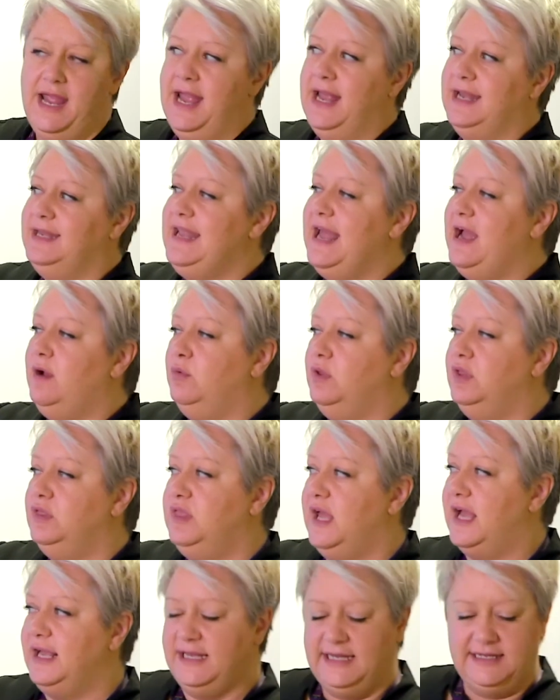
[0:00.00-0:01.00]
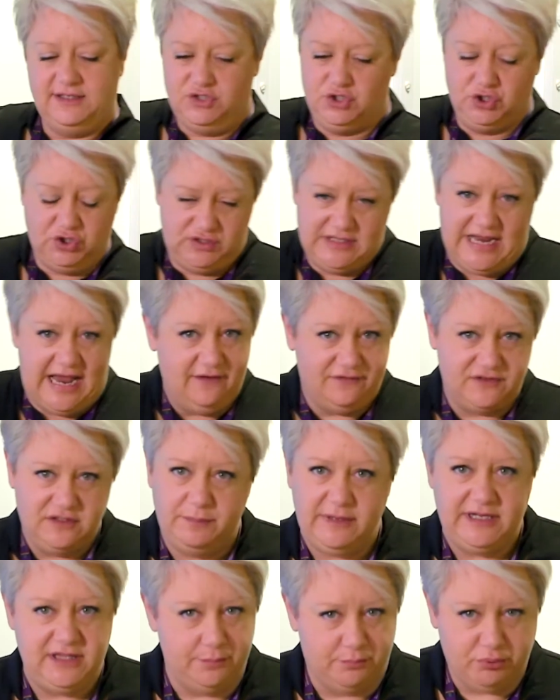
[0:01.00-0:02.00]
Now, that doesn't have to
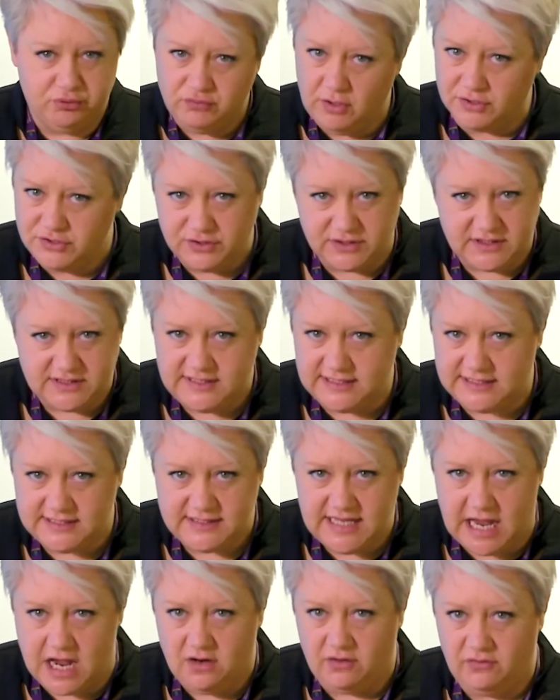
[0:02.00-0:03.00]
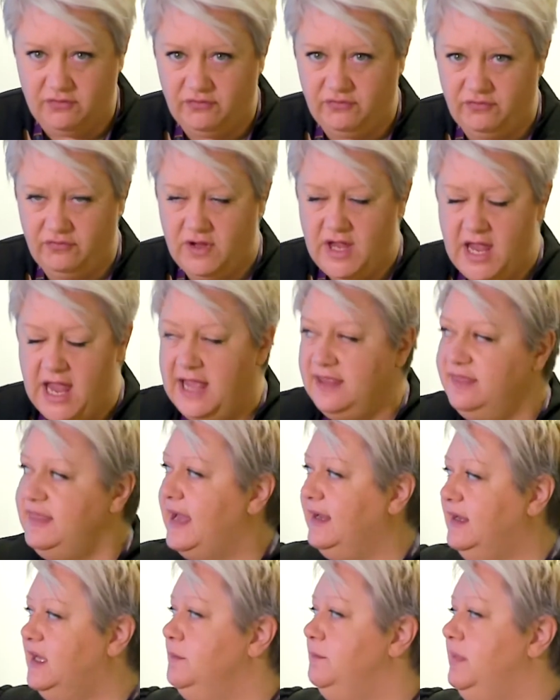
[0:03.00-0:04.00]
be the products itself.
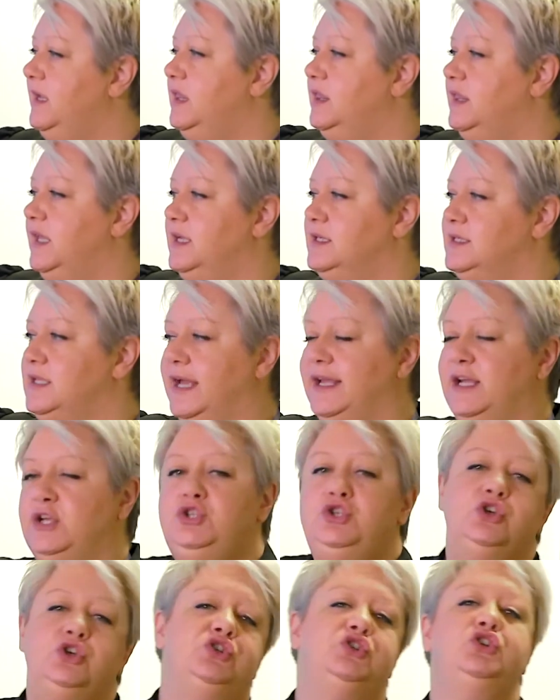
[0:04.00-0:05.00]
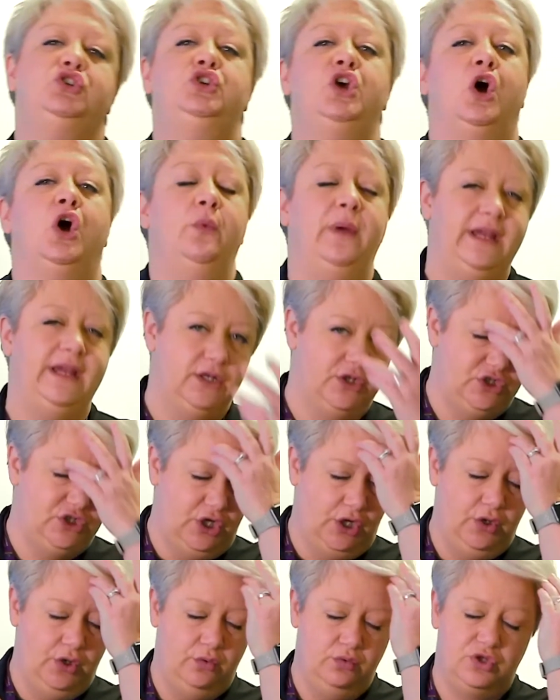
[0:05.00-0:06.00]
That can be things like just going
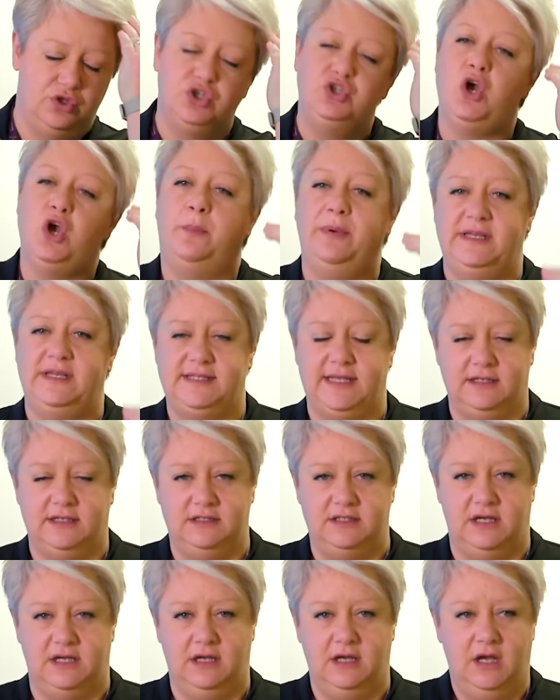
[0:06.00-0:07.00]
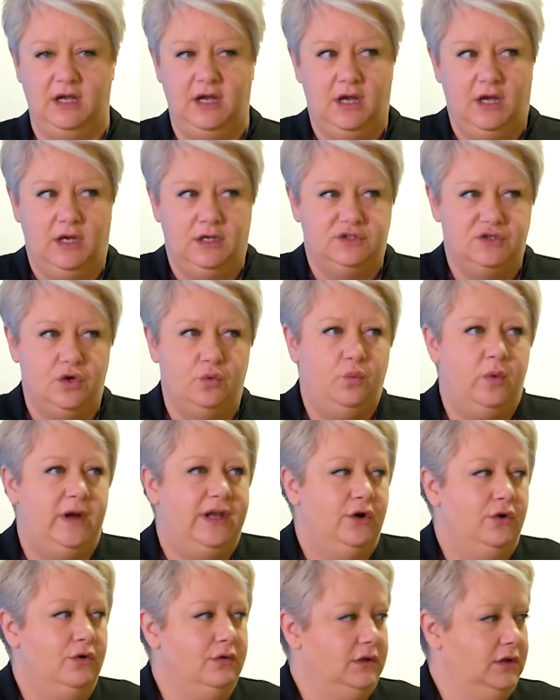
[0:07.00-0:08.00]
to the shopping centre. So we
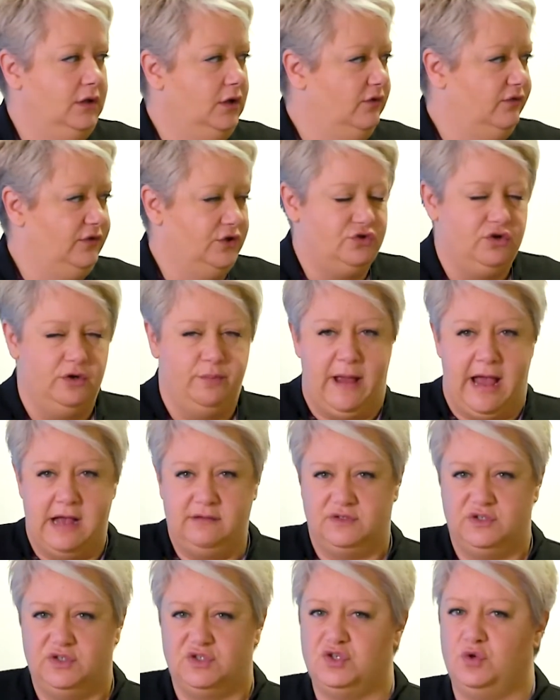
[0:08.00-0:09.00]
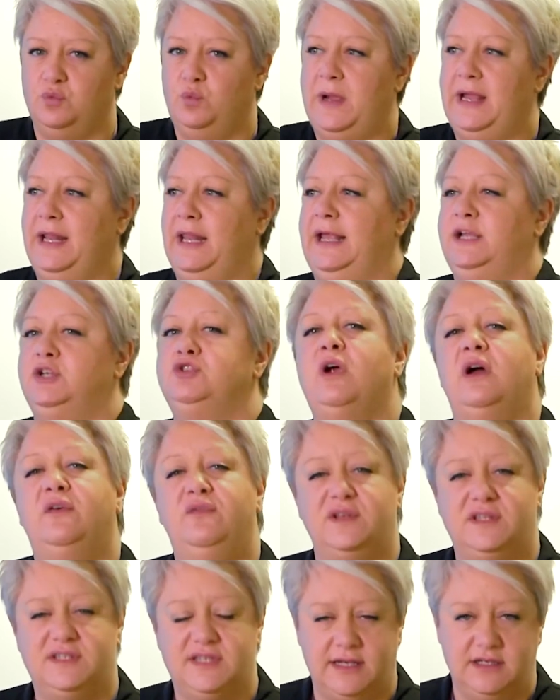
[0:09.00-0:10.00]
all love a trip out to somewhere like
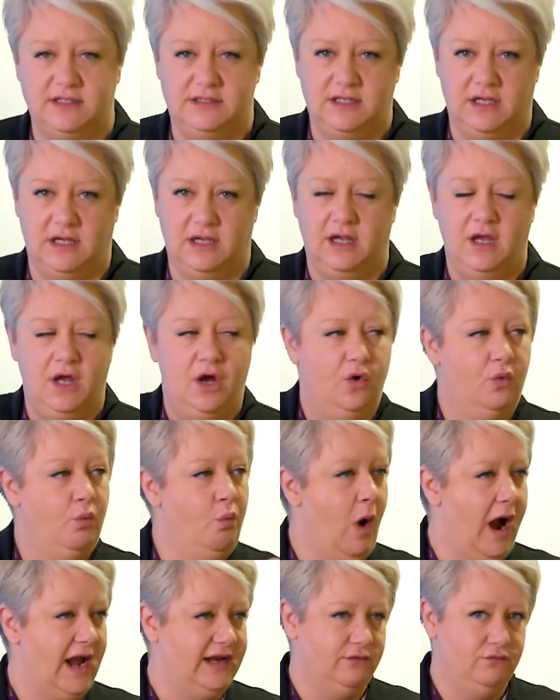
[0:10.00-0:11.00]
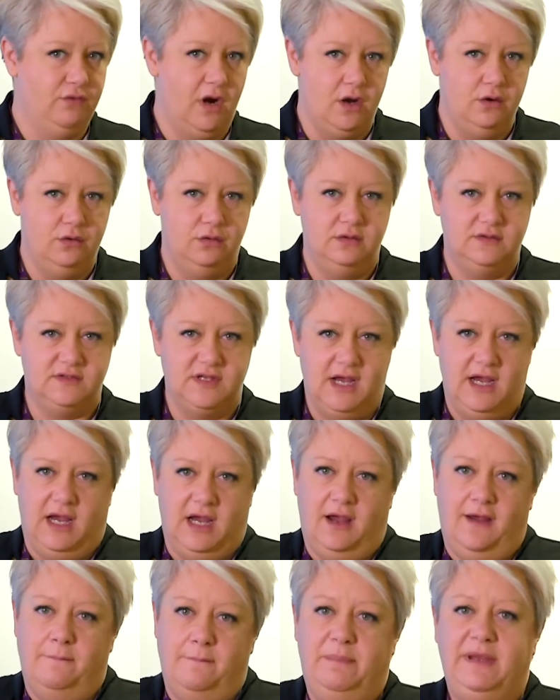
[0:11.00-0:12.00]
Trafford Centre, White Rose,
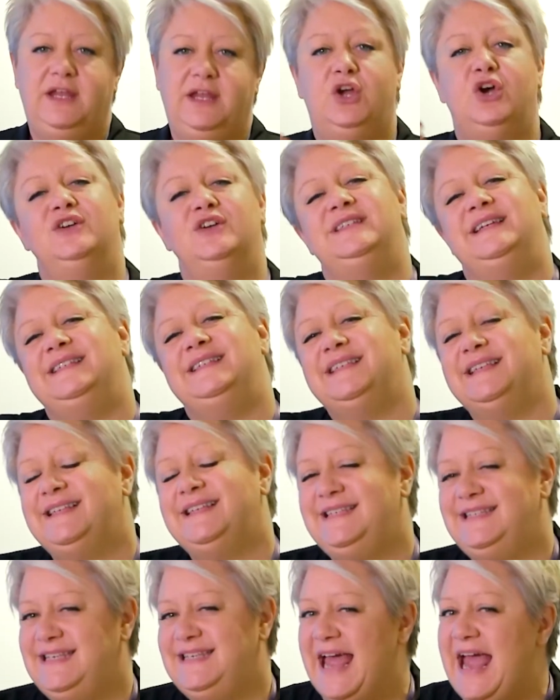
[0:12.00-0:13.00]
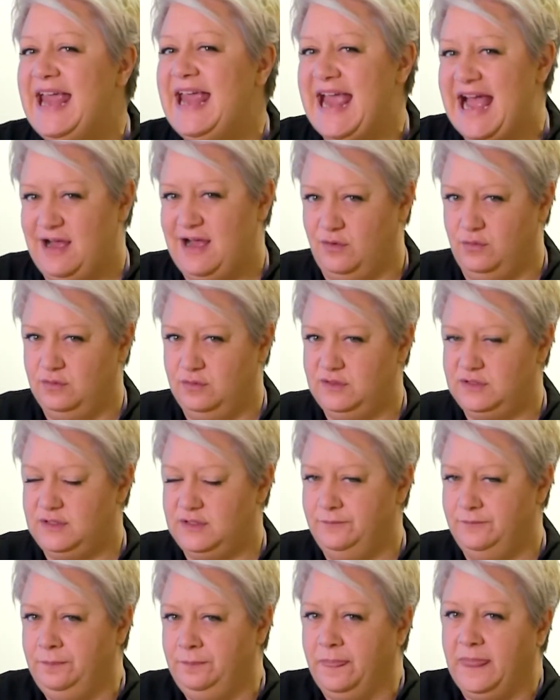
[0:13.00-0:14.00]
because it's a day out.
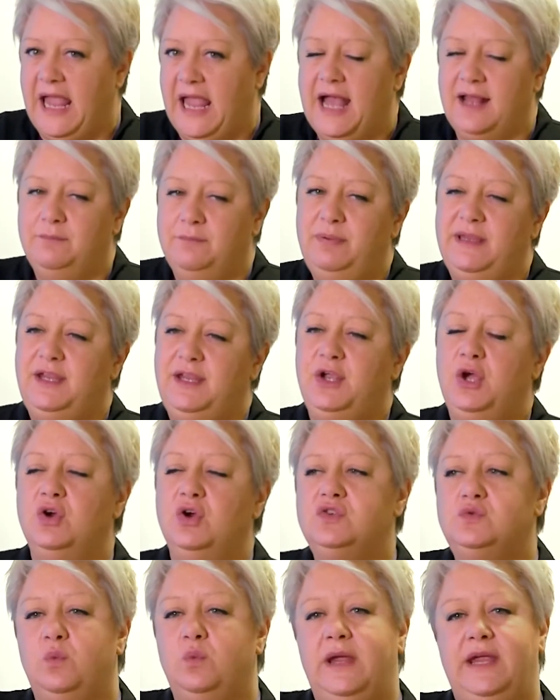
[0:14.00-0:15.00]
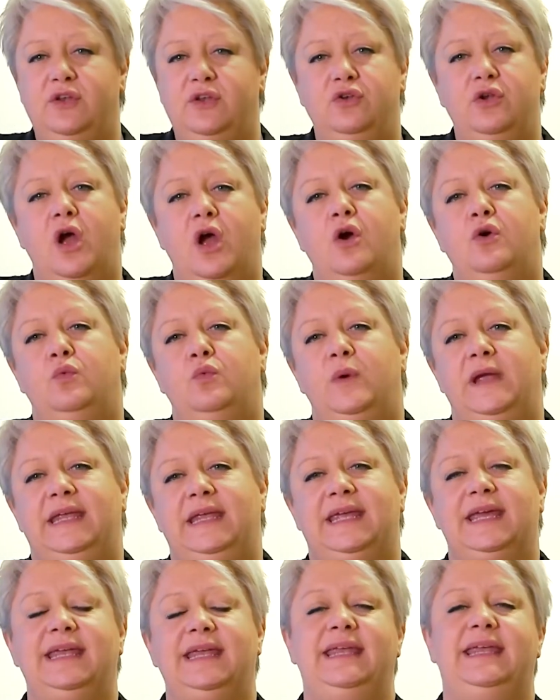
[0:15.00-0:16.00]
And because we know we
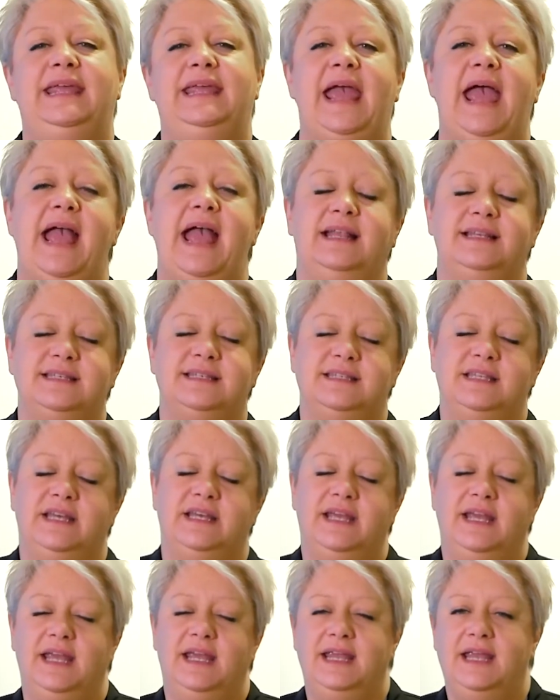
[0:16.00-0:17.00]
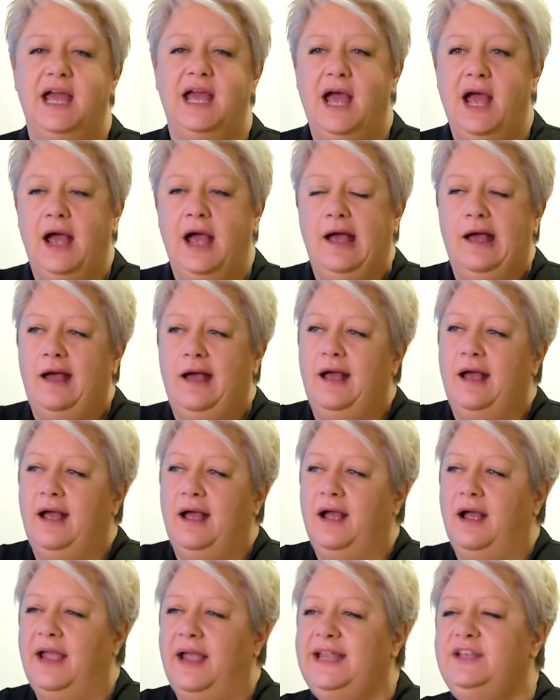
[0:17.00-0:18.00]
can get the
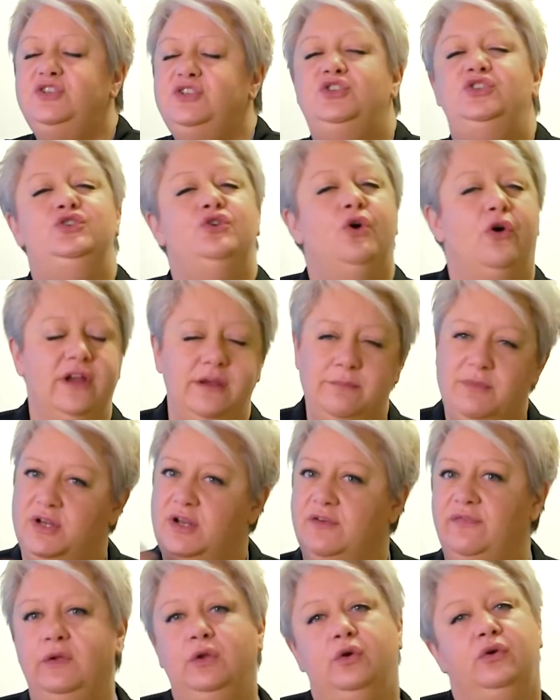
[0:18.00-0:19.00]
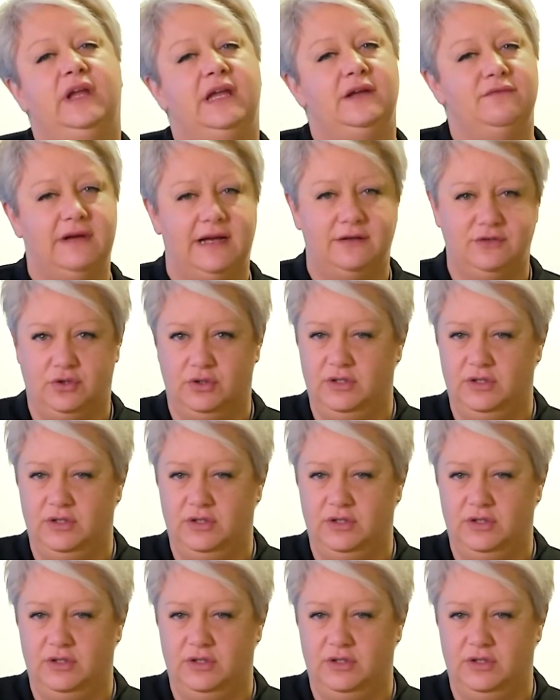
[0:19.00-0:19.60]
enjoyment of looking around all